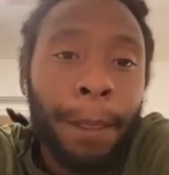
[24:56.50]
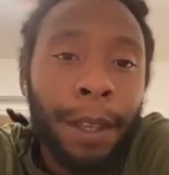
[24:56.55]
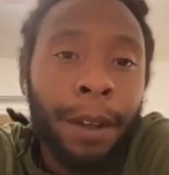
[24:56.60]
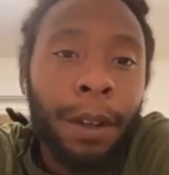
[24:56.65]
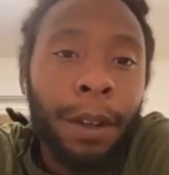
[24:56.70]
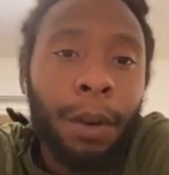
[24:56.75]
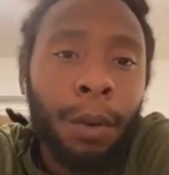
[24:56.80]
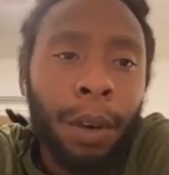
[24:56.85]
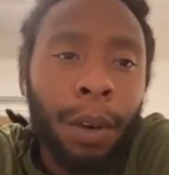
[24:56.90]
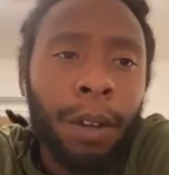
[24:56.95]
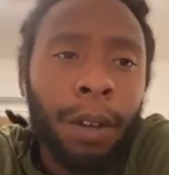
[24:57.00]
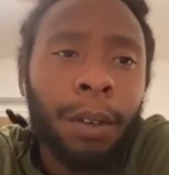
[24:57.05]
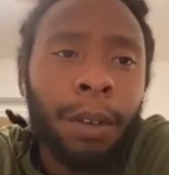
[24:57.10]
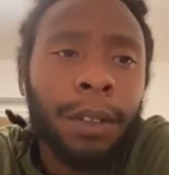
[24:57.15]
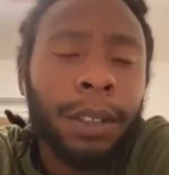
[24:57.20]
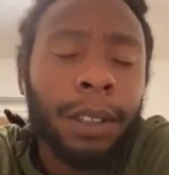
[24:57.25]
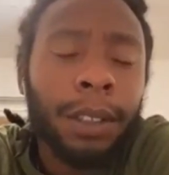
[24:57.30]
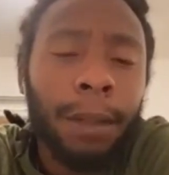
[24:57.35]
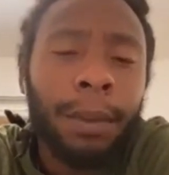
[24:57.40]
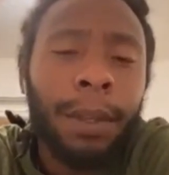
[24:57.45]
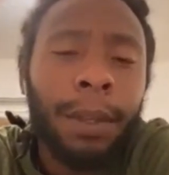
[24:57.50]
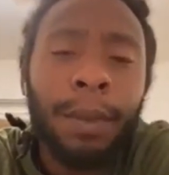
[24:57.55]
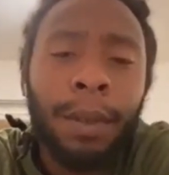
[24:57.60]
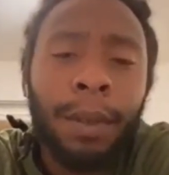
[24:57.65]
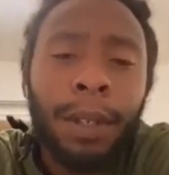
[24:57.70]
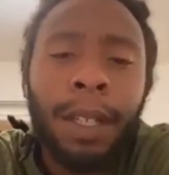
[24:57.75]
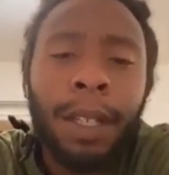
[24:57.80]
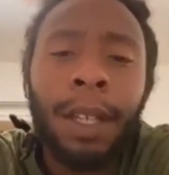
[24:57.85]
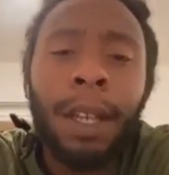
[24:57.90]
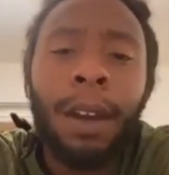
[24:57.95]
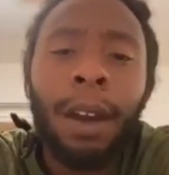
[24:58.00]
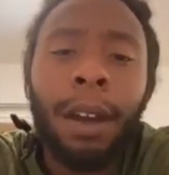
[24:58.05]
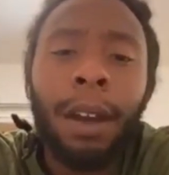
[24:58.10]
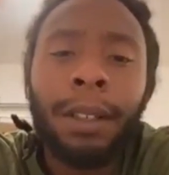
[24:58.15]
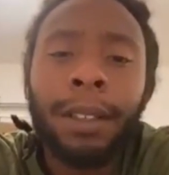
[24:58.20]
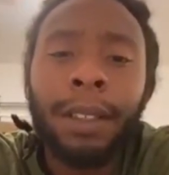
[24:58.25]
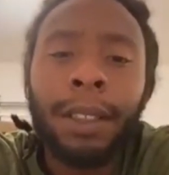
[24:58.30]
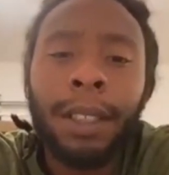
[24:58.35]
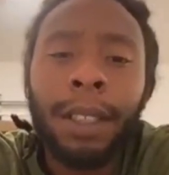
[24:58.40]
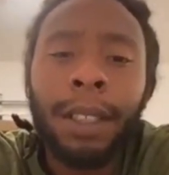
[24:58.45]
work on some community
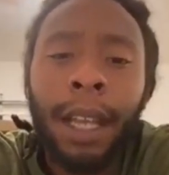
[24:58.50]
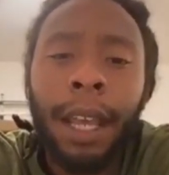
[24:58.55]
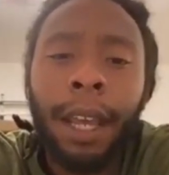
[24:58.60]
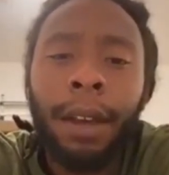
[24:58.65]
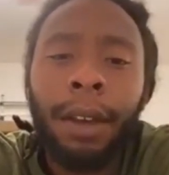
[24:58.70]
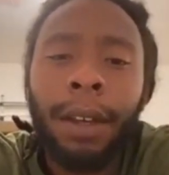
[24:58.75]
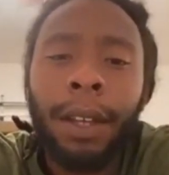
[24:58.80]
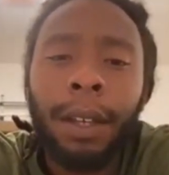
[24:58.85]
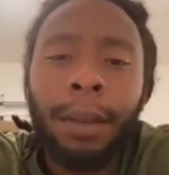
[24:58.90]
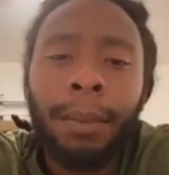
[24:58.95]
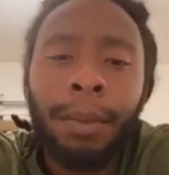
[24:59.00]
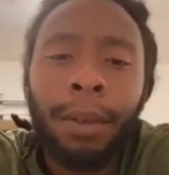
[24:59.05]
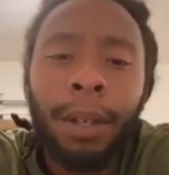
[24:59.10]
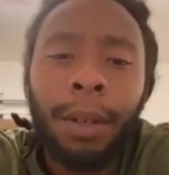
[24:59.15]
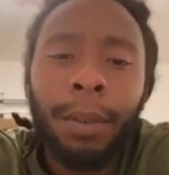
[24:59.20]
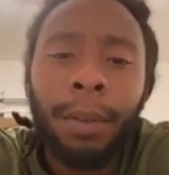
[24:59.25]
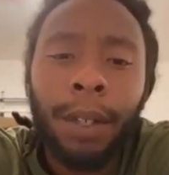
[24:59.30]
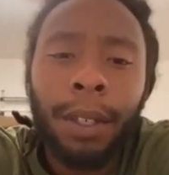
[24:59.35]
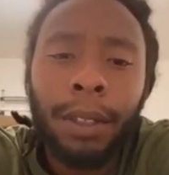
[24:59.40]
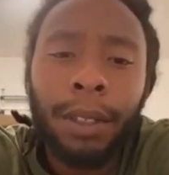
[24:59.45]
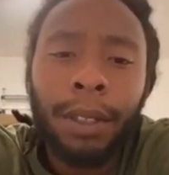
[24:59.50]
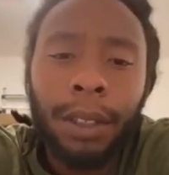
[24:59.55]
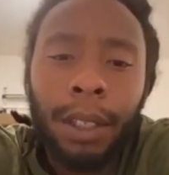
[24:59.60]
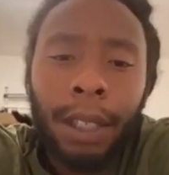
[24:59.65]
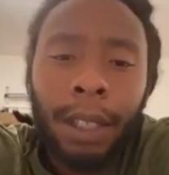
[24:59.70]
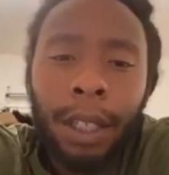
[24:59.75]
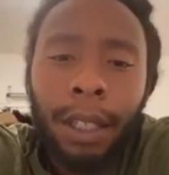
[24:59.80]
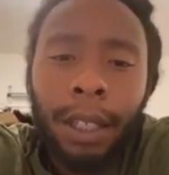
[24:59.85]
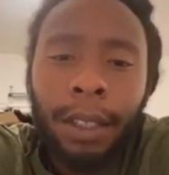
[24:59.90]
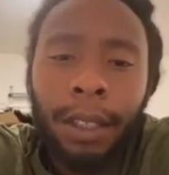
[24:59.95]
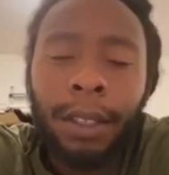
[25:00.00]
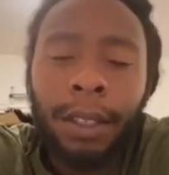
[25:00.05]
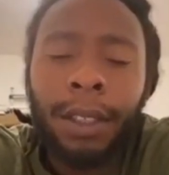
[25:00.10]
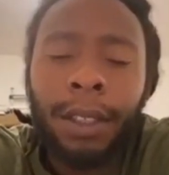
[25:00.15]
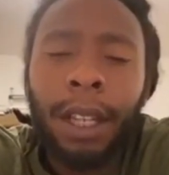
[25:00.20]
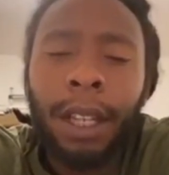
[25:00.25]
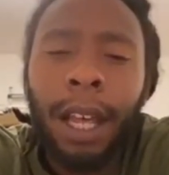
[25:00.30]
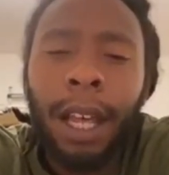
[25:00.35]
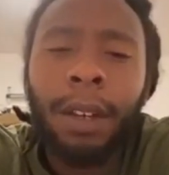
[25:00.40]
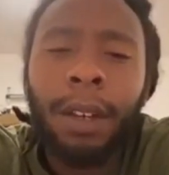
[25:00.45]
gardens in the area, pretty much. Because there's
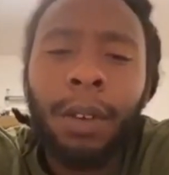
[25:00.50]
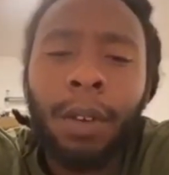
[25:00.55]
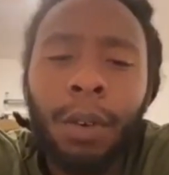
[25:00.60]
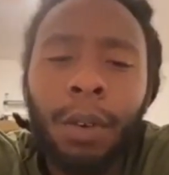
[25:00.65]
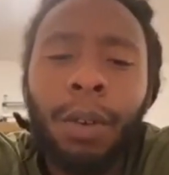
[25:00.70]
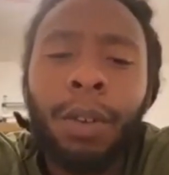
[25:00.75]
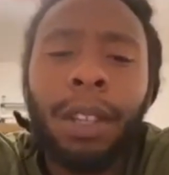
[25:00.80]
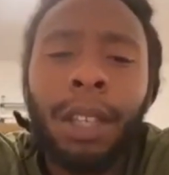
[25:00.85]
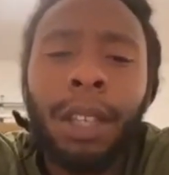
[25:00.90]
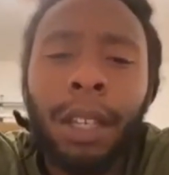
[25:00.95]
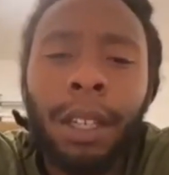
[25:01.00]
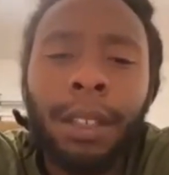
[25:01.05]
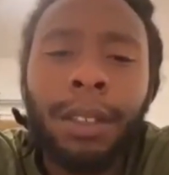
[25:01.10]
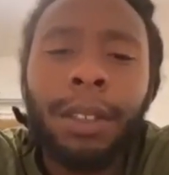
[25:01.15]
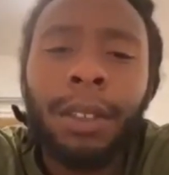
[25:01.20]
a lot of cool things